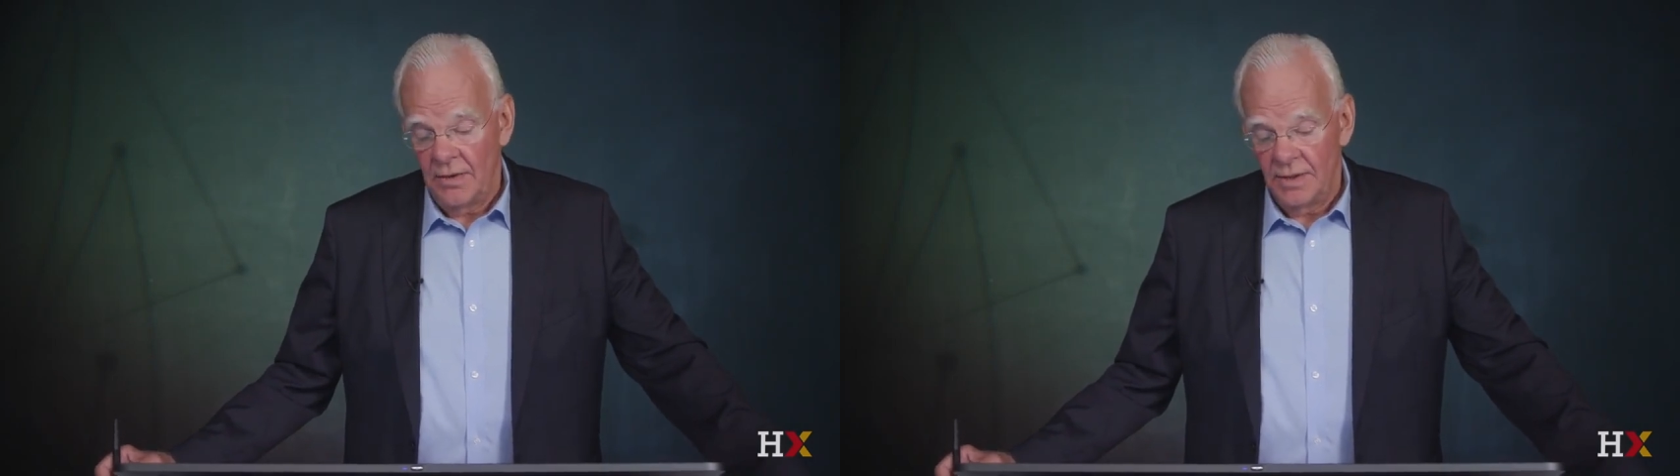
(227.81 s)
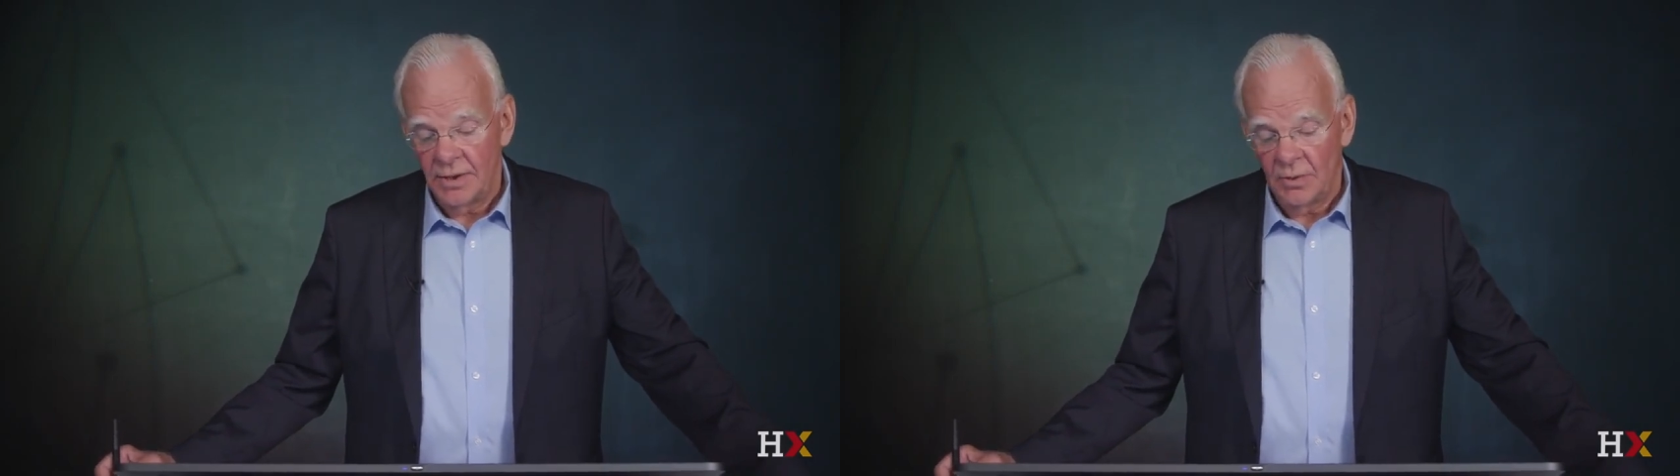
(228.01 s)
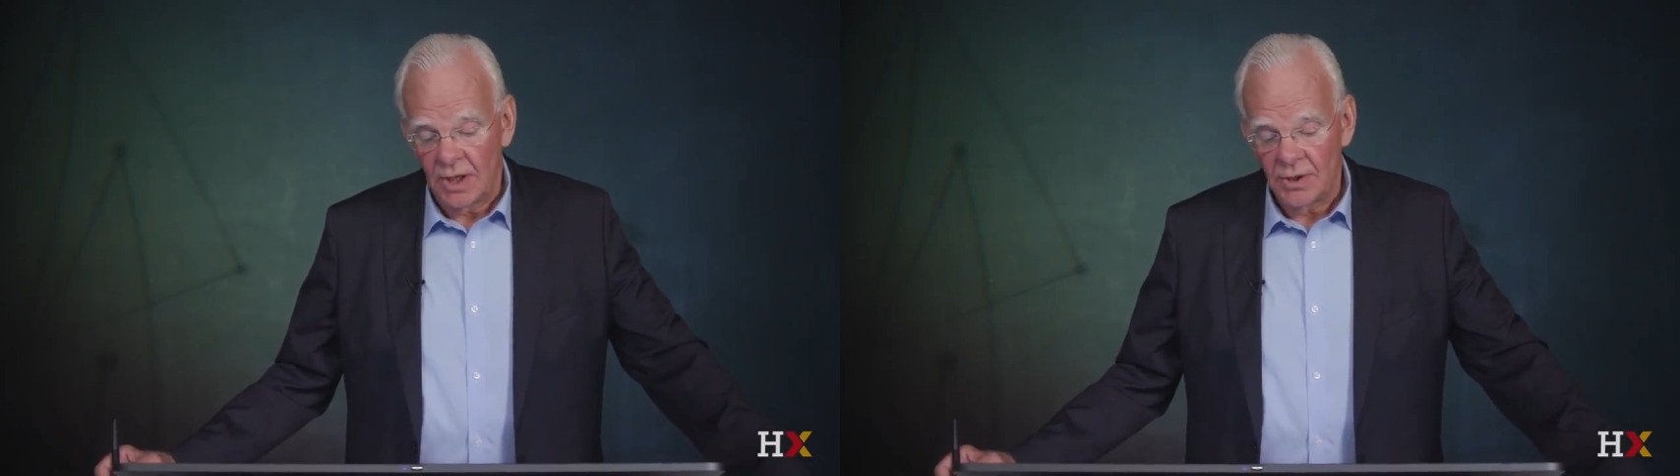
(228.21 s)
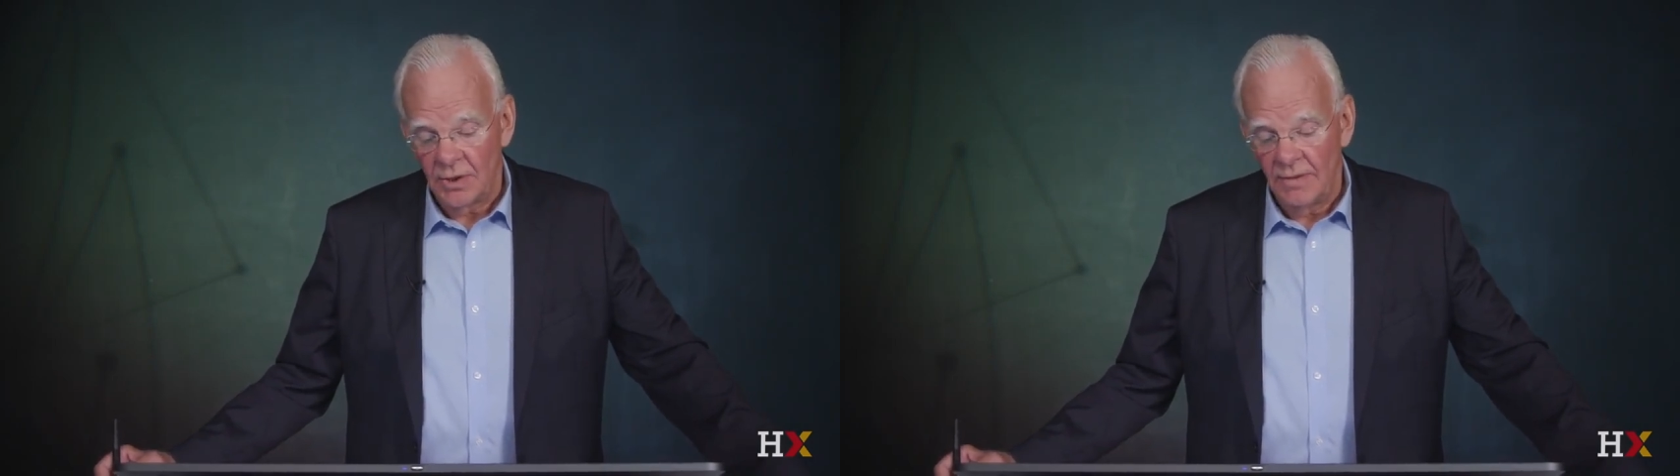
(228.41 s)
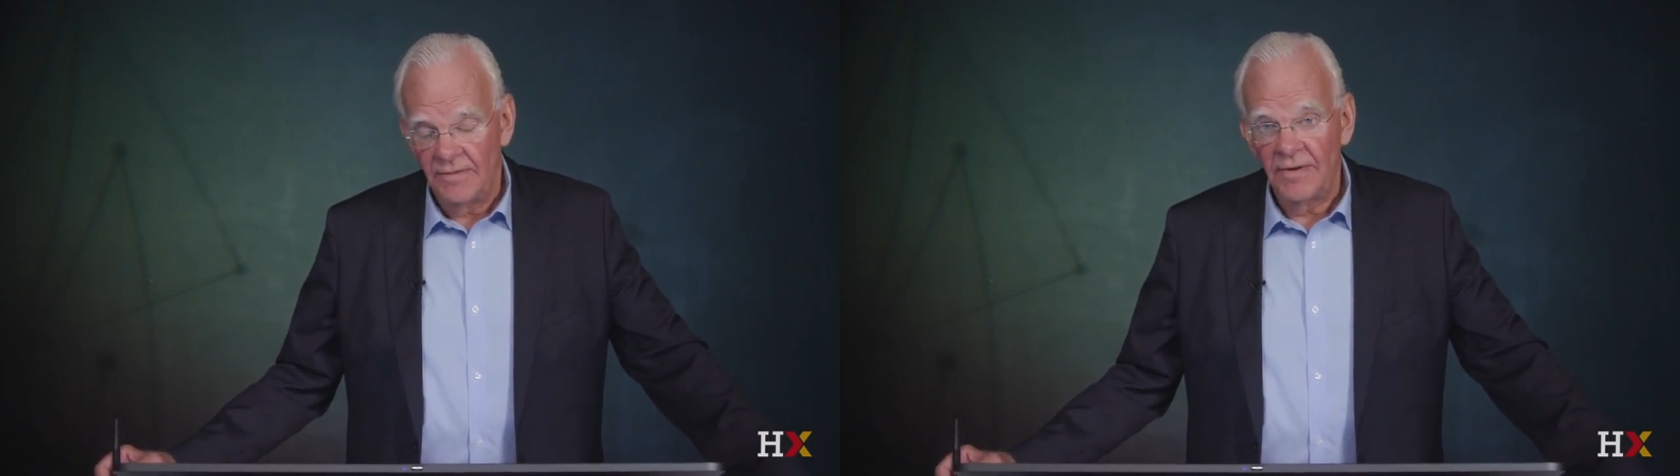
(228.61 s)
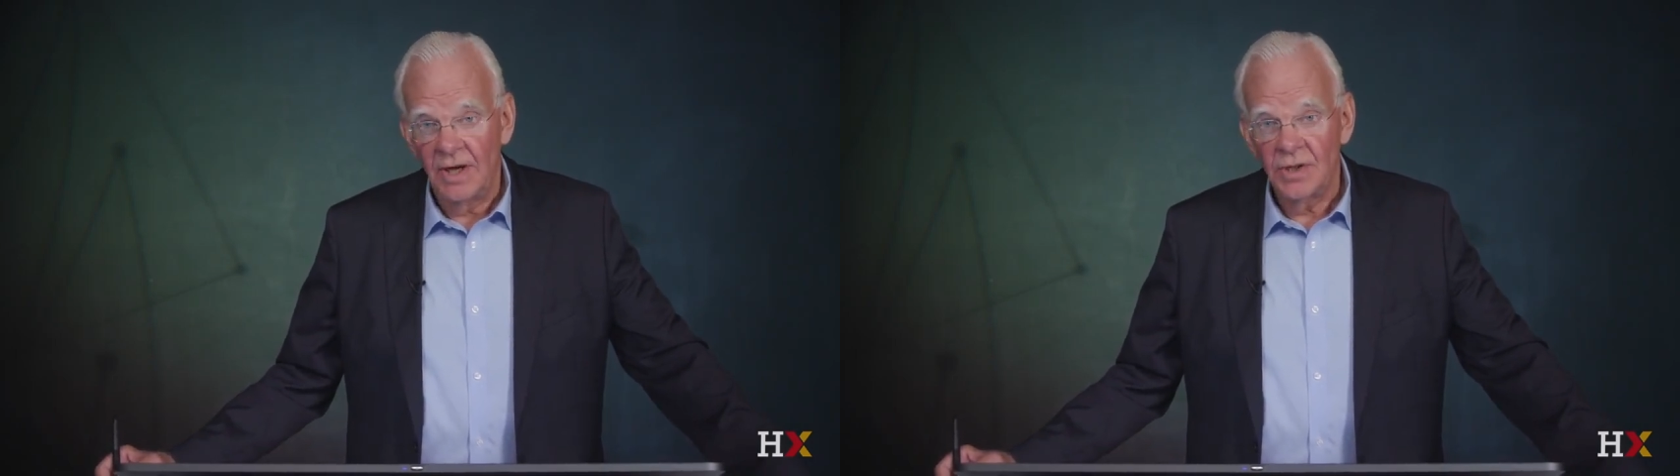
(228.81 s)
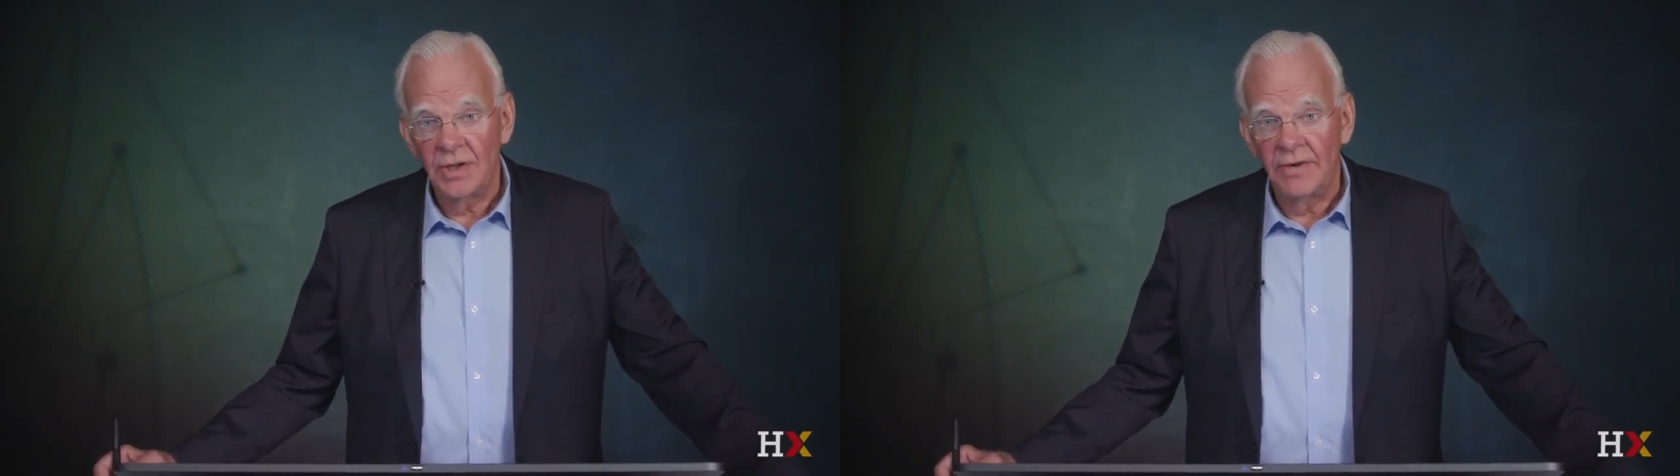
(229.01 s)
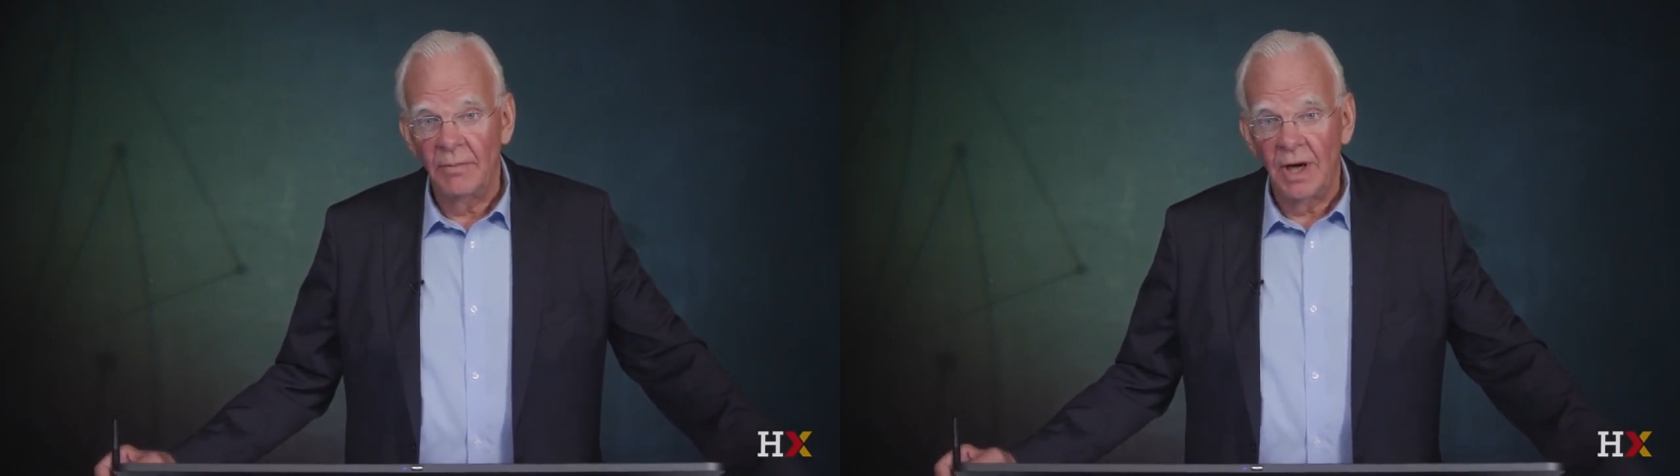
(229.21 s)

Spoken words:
the structure and function of